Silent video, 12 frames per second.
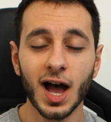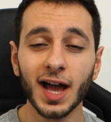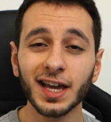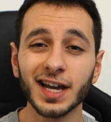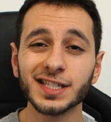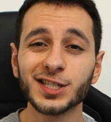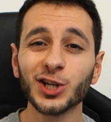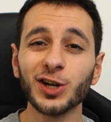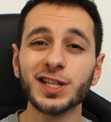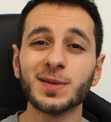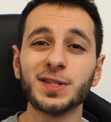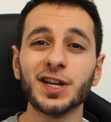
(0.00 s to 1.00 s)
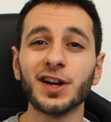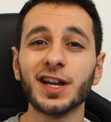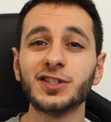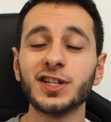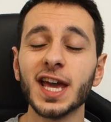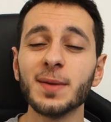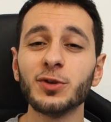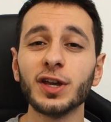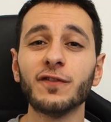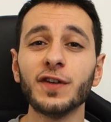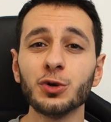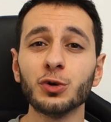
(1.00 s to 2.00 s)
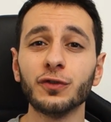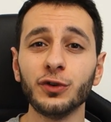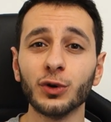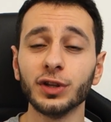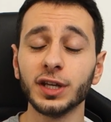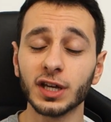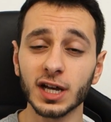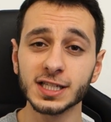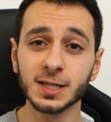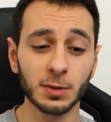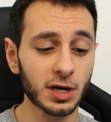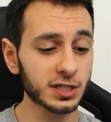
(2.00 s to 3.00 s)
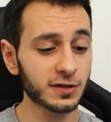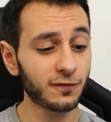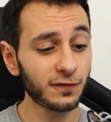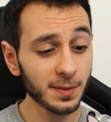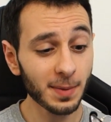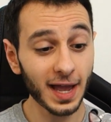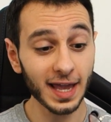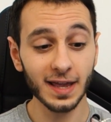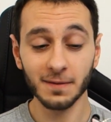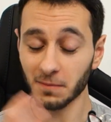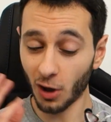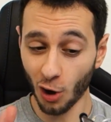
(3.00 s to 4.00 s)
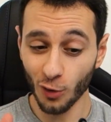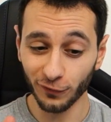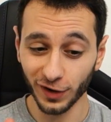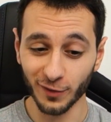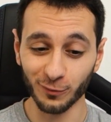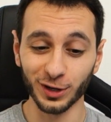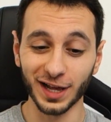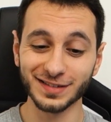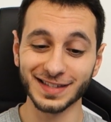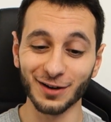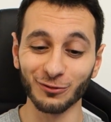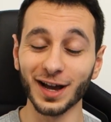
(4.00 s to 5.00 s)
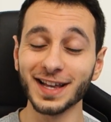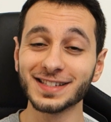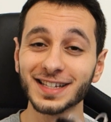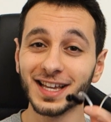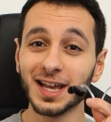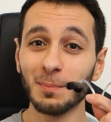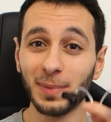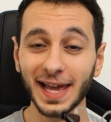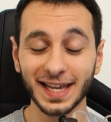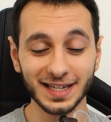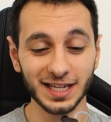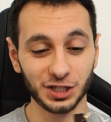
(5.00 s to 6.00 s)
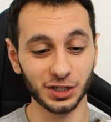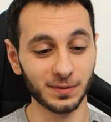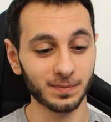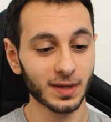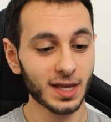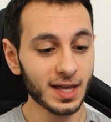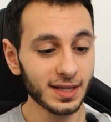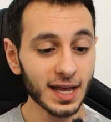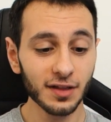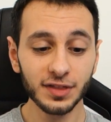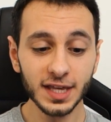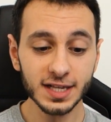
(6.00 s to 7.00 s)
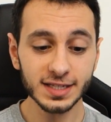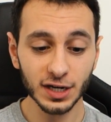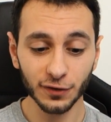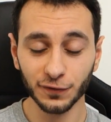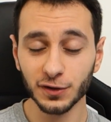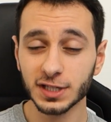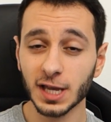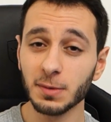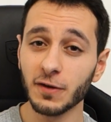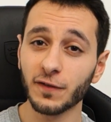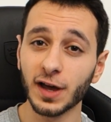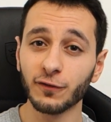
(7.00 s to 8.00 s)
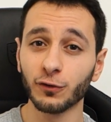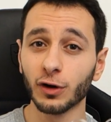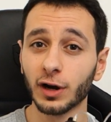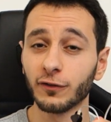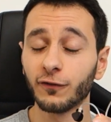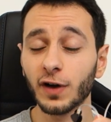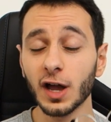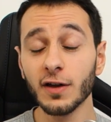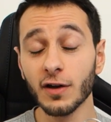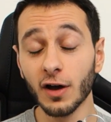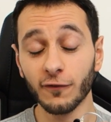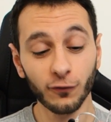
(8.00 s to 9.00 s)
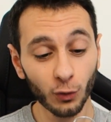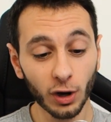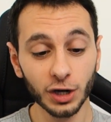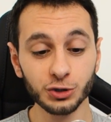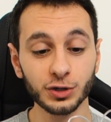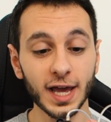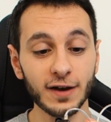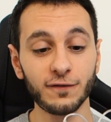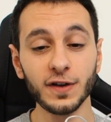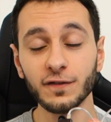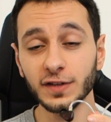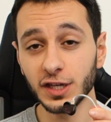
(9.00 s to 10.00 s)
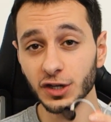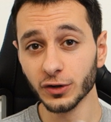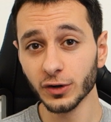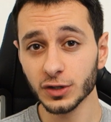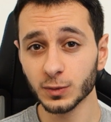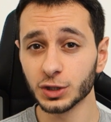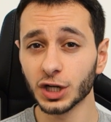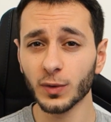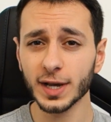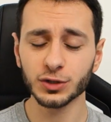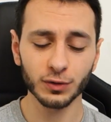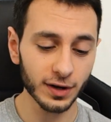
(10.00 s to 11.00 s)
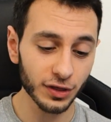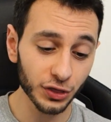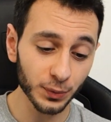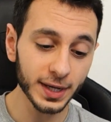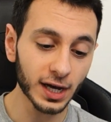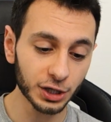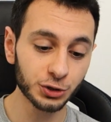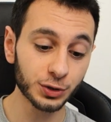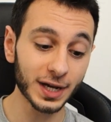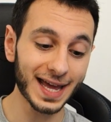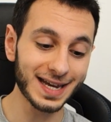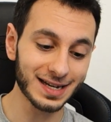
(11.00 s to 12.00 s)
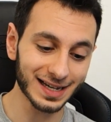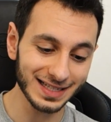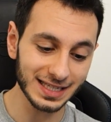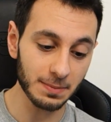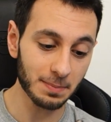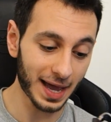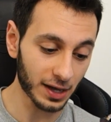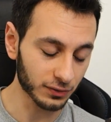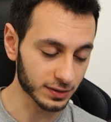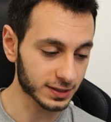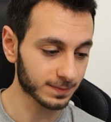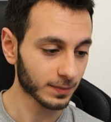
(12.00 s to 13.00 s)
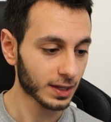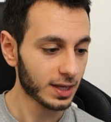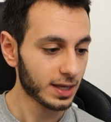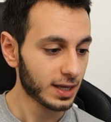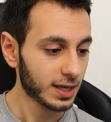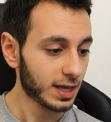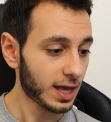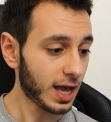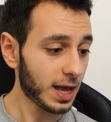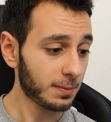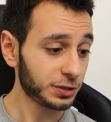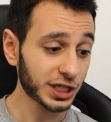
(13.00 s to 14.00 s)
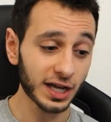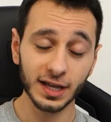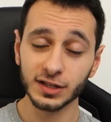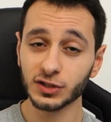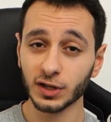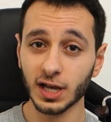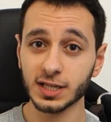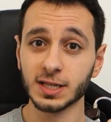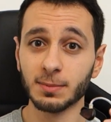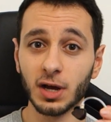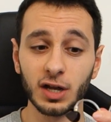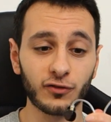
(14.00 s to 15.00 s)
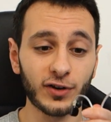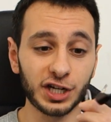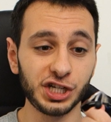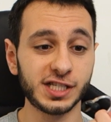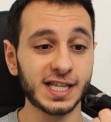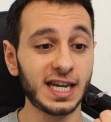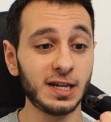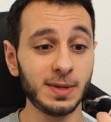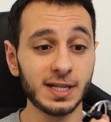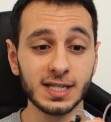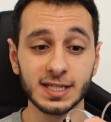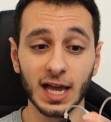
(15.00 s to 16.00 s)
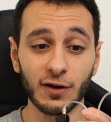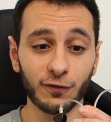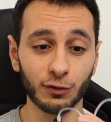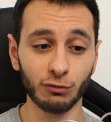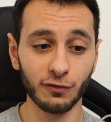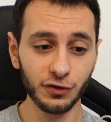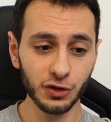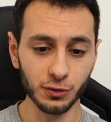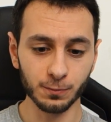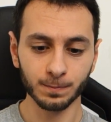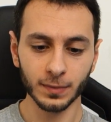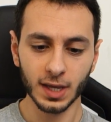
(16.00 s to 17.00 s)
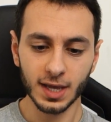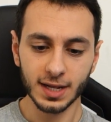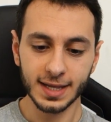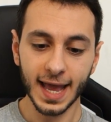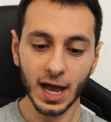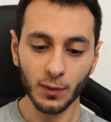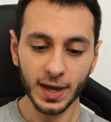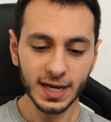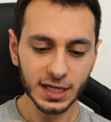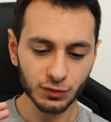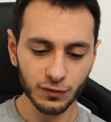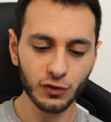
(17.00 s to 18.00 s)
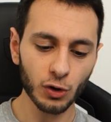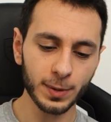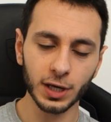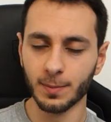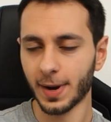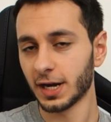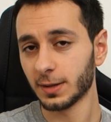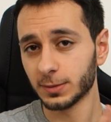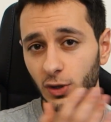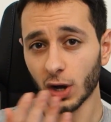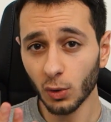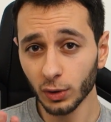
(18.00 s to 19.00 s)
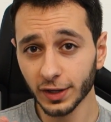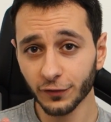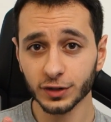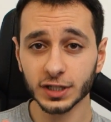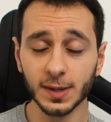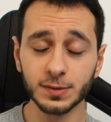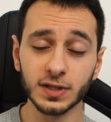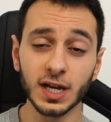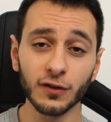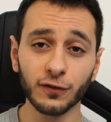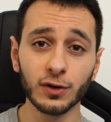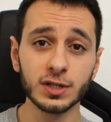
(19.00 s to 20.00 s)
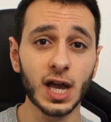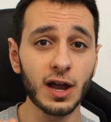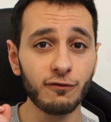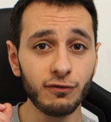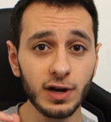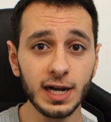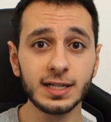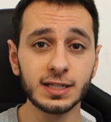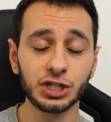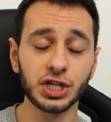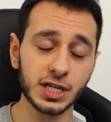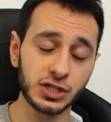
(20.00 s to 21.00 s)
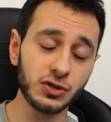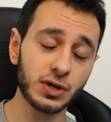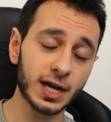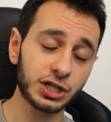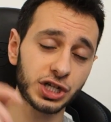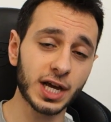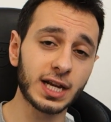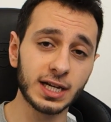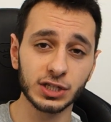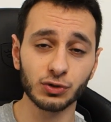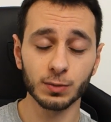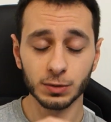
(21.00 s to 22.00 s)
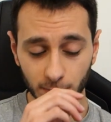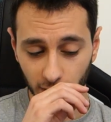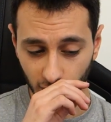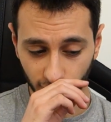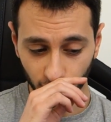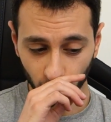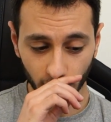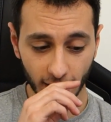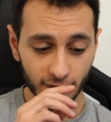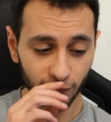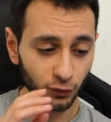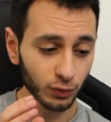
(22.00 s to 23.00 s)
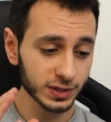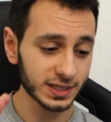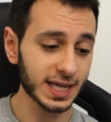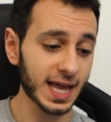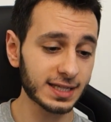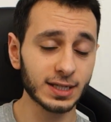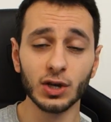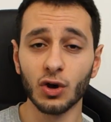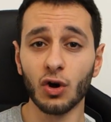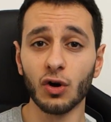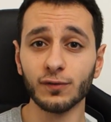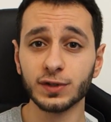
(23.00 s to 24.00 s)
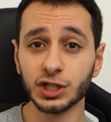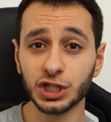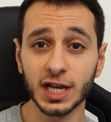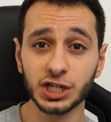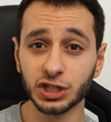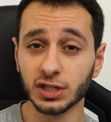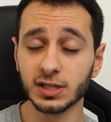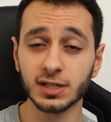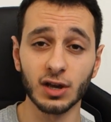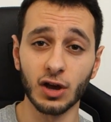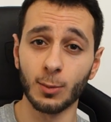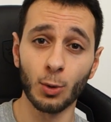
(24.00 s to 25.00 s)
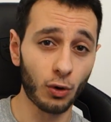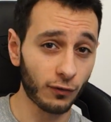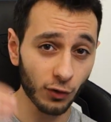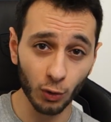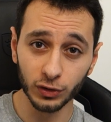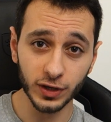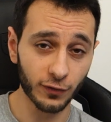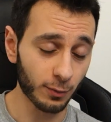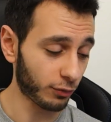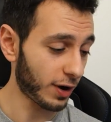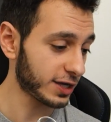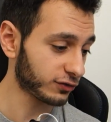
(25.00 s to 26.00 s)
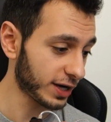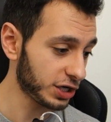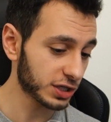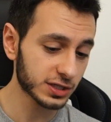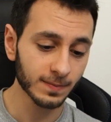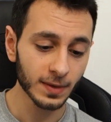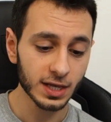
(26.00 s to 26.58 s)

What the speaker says: Hi guys, Totallydubbed here, and today I'm doing a video review on the custom Art FIBAE, hopefully I pronounced that right, Black Edition. Now these earphones can be found for around 450 euros, which equates to around £390. Shout out to Custom Art for actually sending me these out for review. Now in this review I'll be comparing them to all different types of earphones. I really suggest you guys check in the description below for a full set of suggestions of all different price ranges.